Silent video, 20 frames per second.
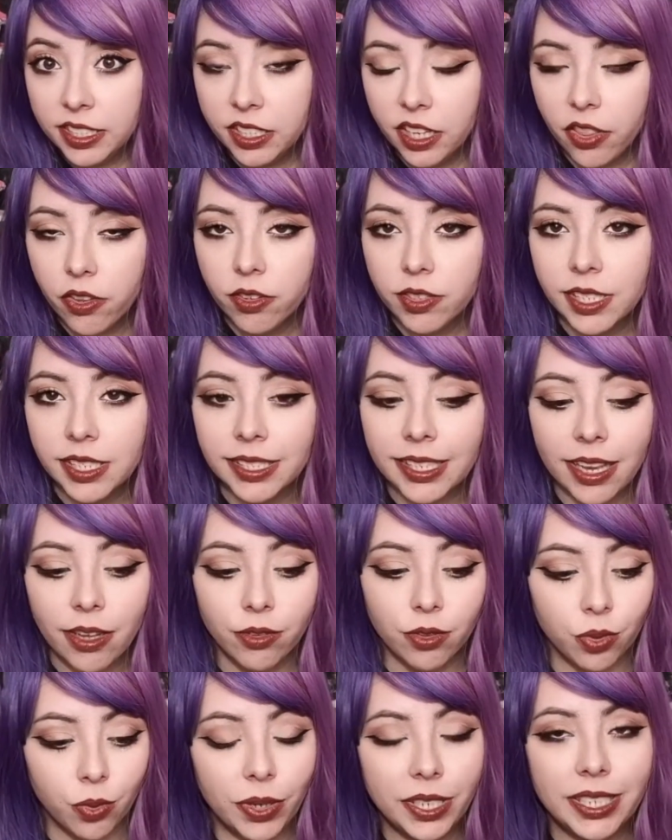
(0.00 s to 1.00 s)
another
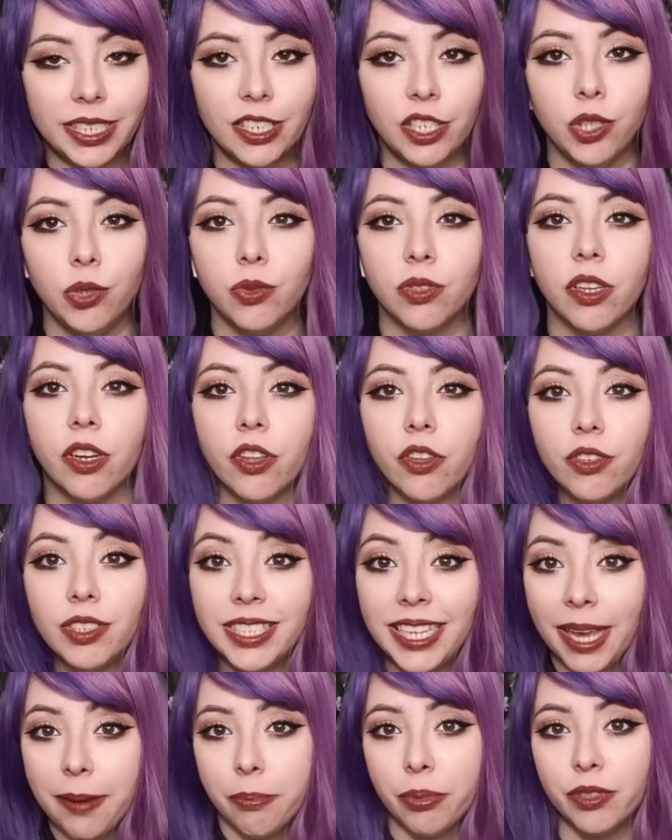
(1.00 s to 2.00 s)
discount so I did use another
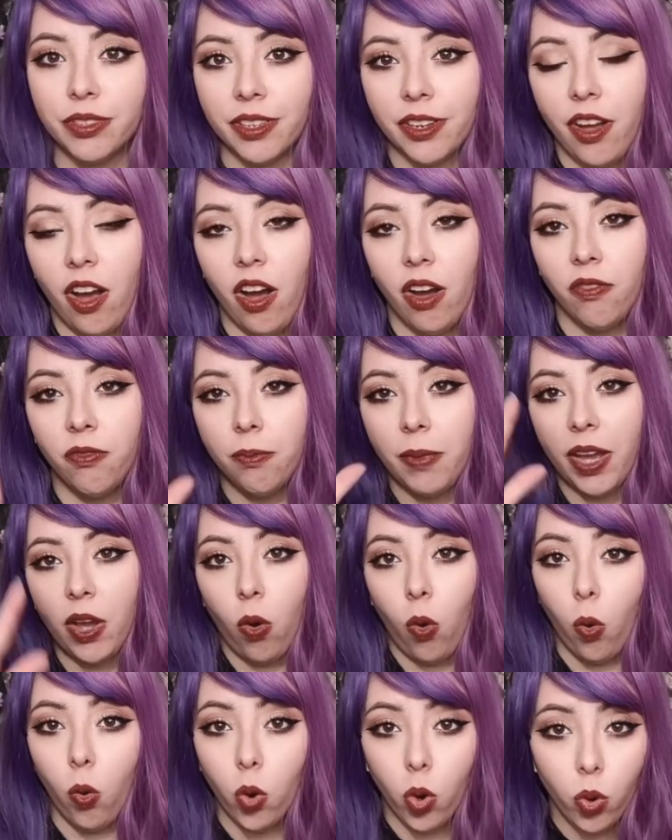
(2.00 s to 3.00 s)
10% off my
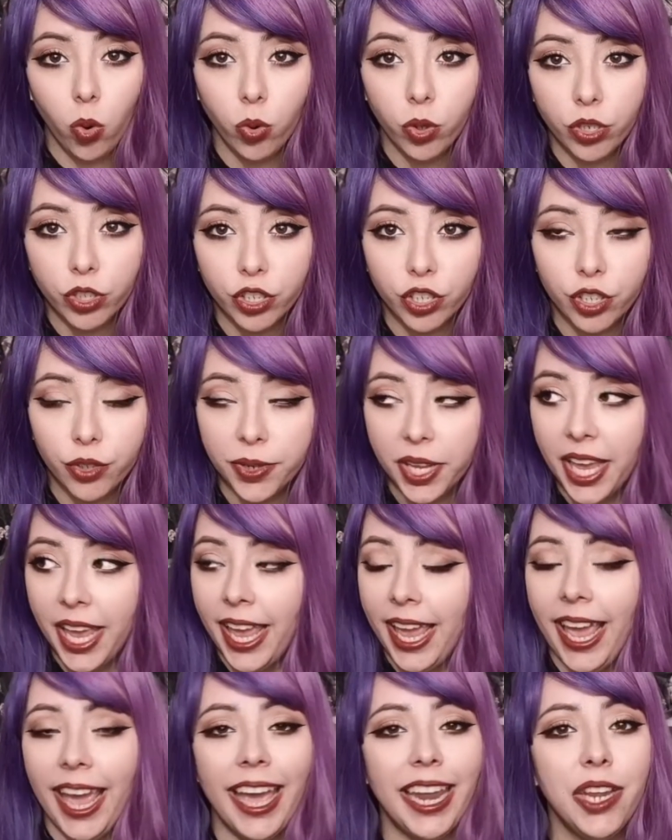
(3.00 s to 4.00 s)
whole order
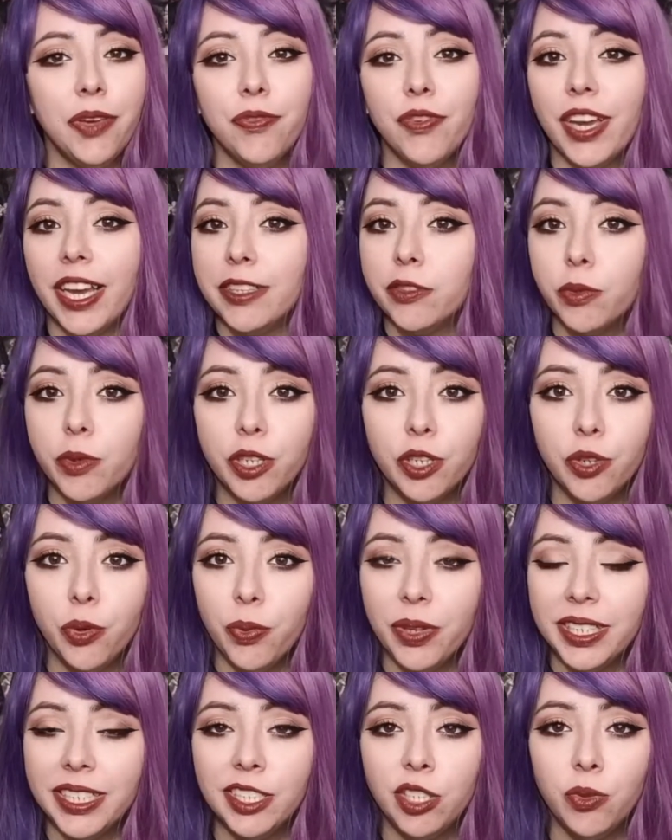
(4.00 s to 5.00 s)
and if you guys want to know
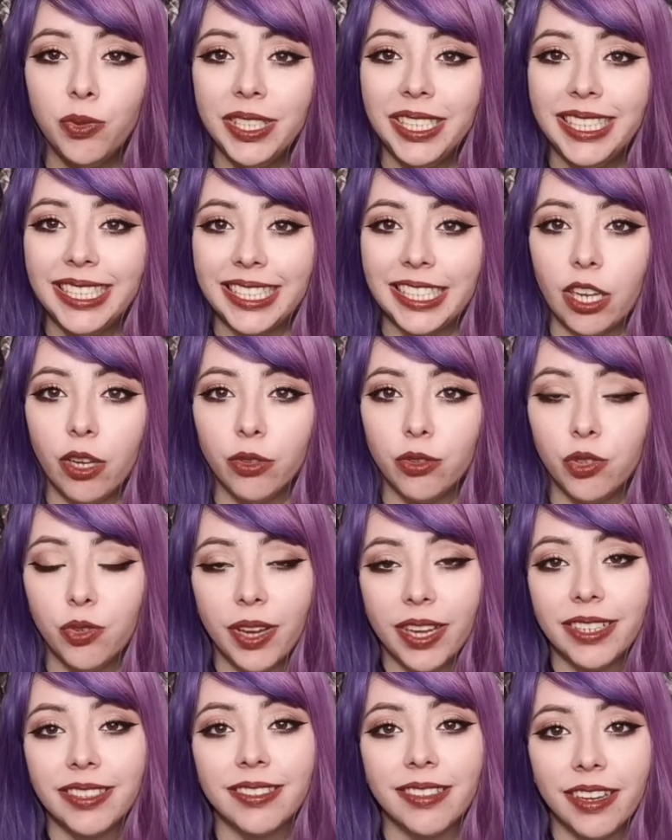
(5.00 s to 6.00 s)
when they do these sales you
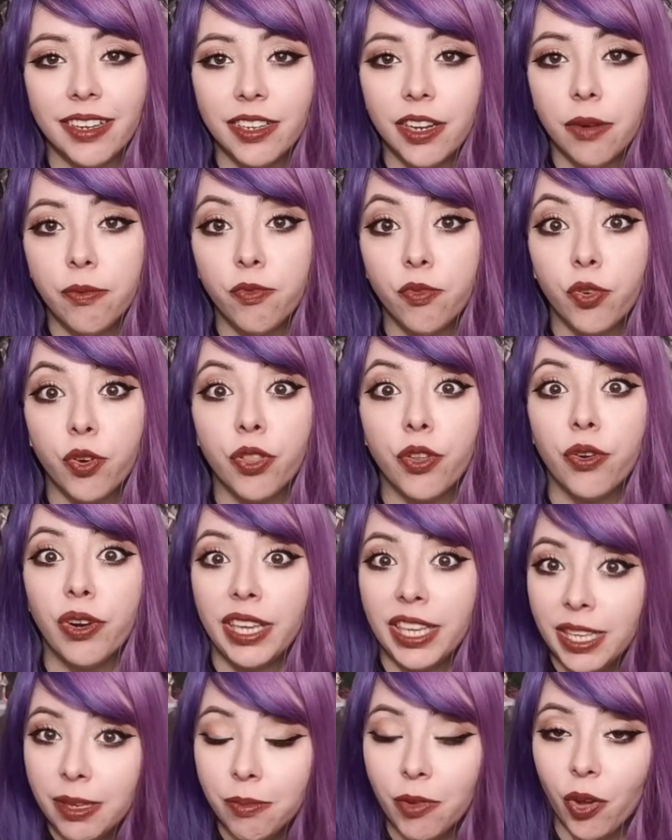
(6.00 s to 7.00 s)
gotta sign up for their
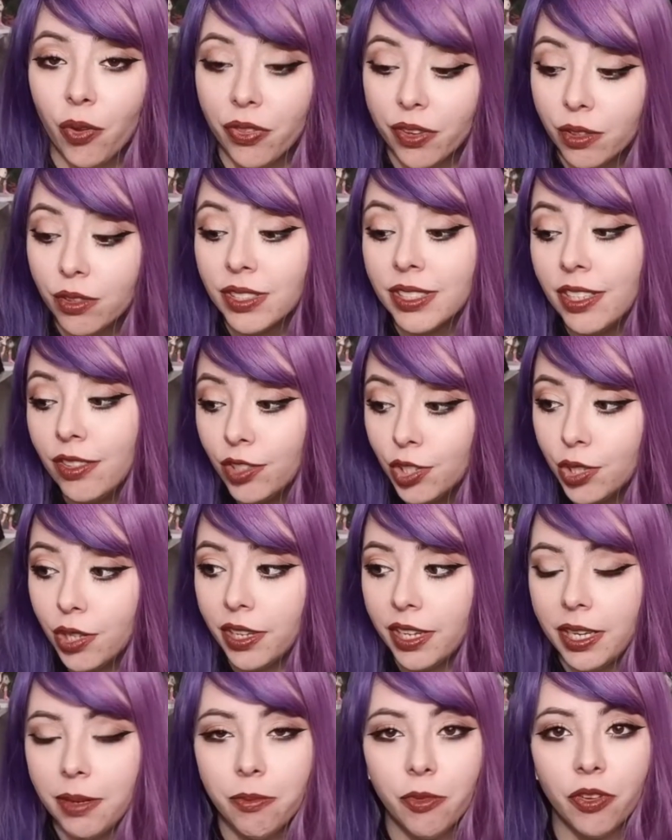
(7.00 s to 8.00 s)
email they'll send you
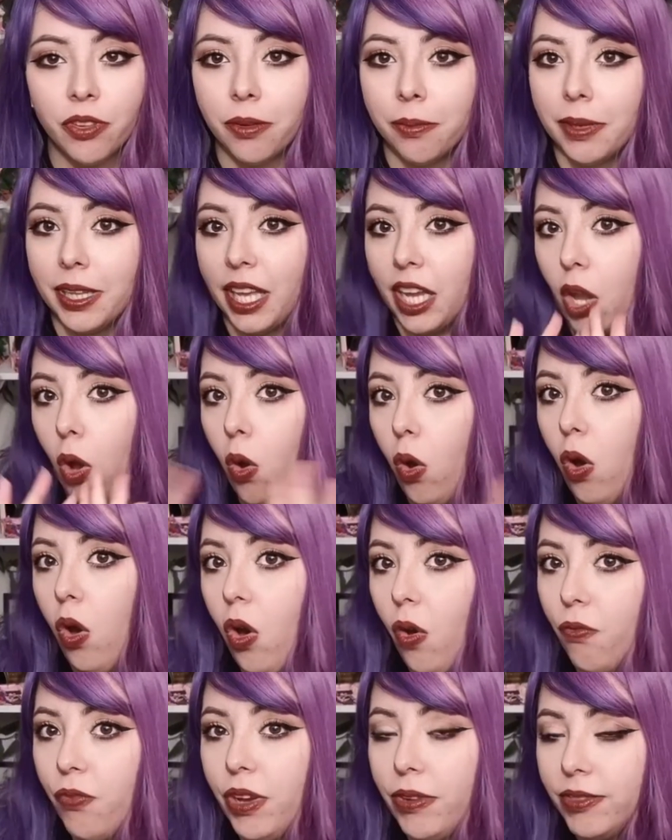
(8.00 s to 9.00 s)
an email and they'll be like
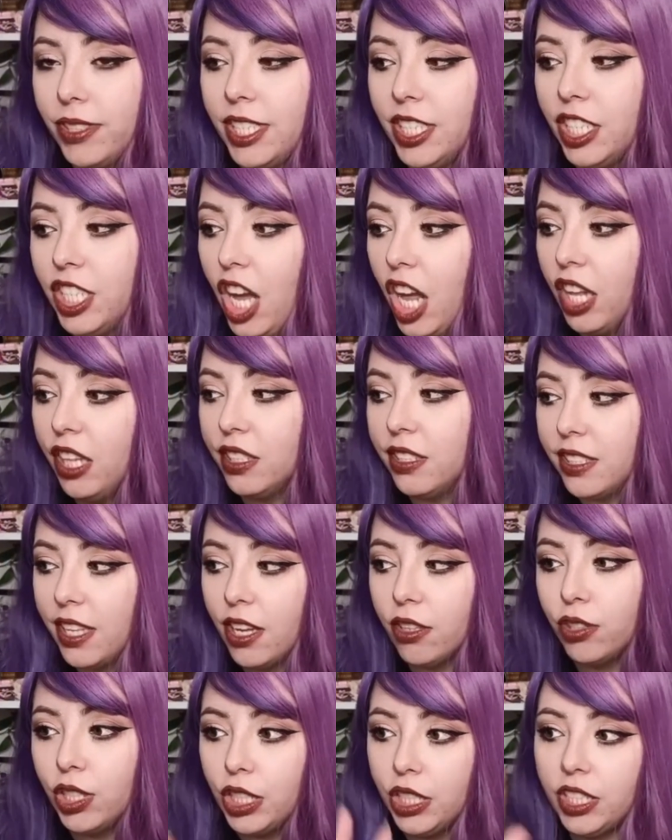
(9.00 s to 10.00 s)
oh $15
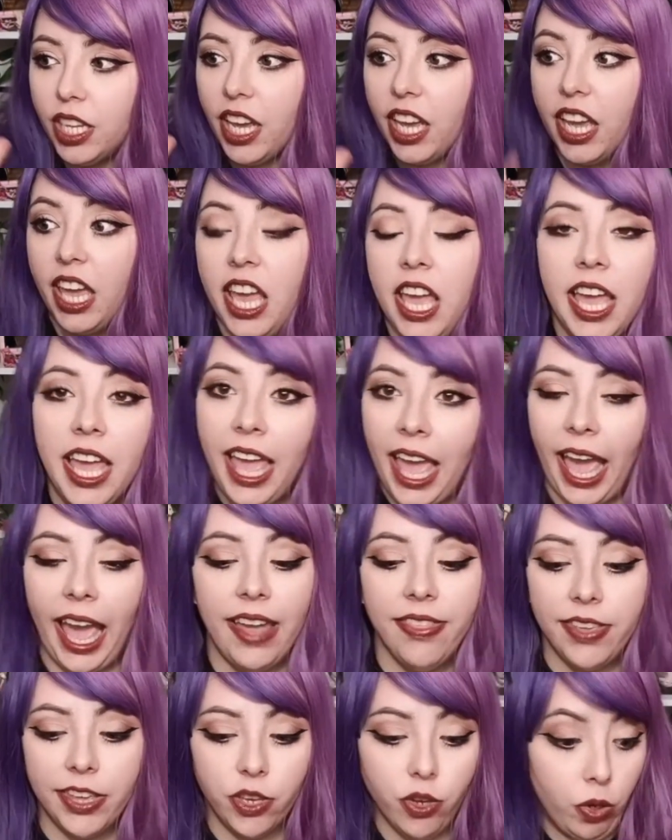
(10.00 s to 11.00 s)
sales today
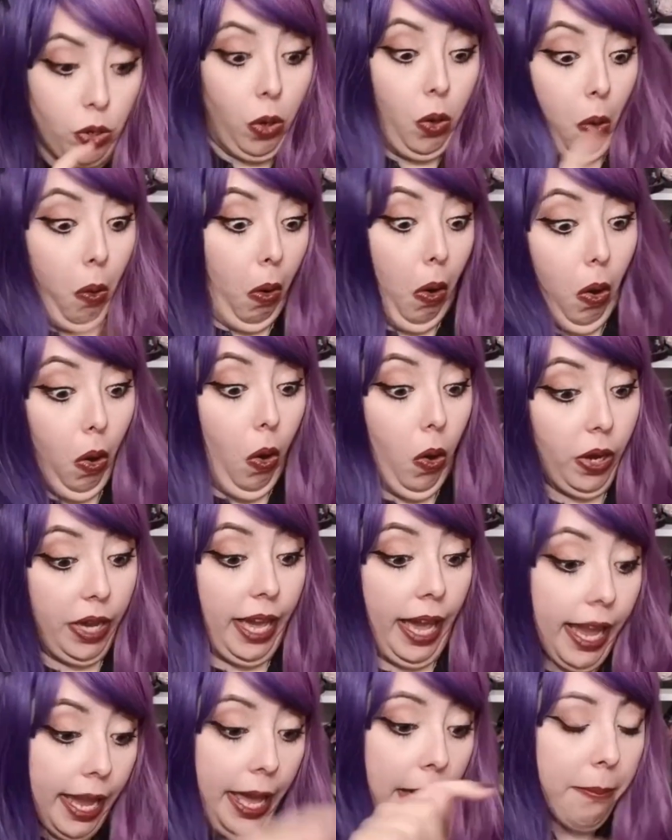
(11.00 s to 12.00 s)
and then you could go oh,
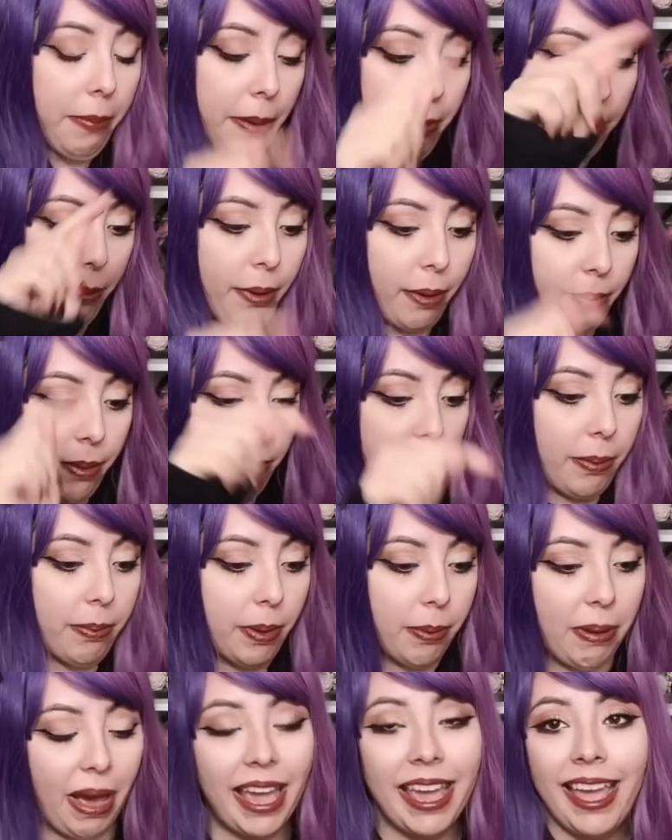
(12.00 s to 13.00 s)
okay bye bye bye bye
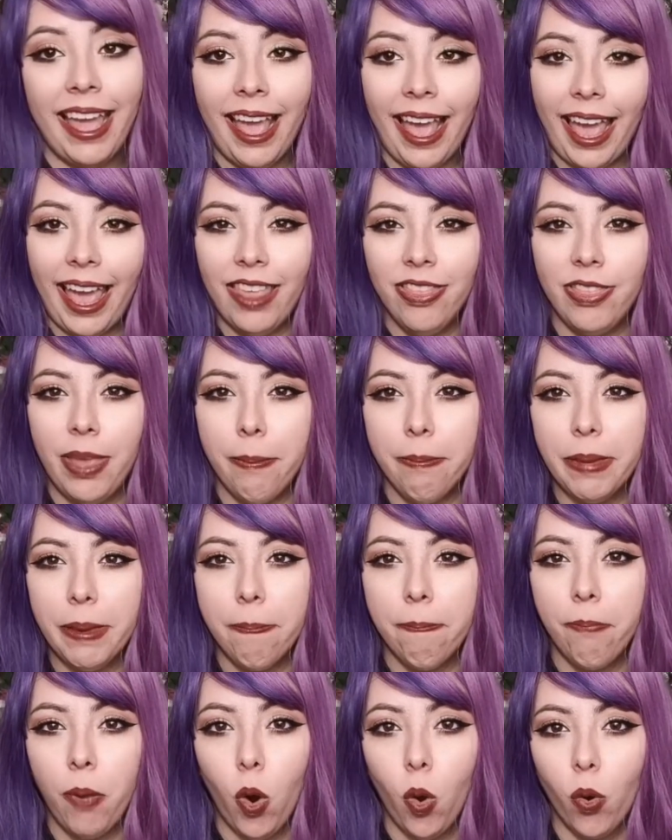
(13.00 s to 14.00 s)
bye bye and then
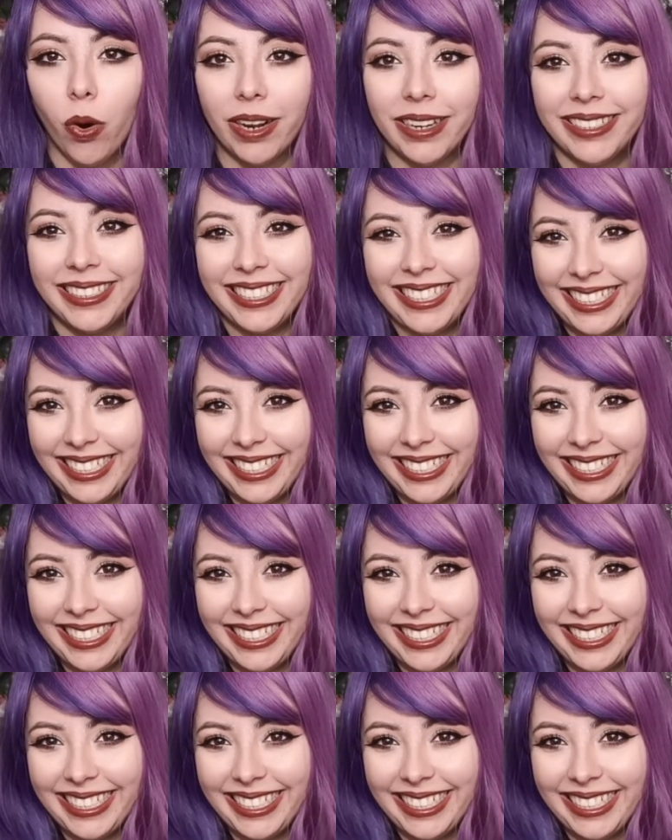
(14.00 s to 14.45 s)
be poor